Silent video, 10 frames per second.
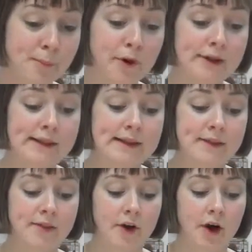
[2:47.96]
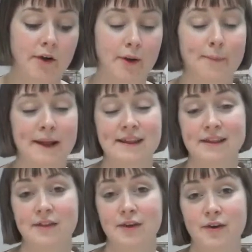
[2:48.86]
policies that are in place
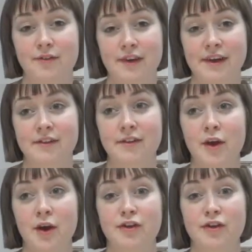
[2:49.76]
in the office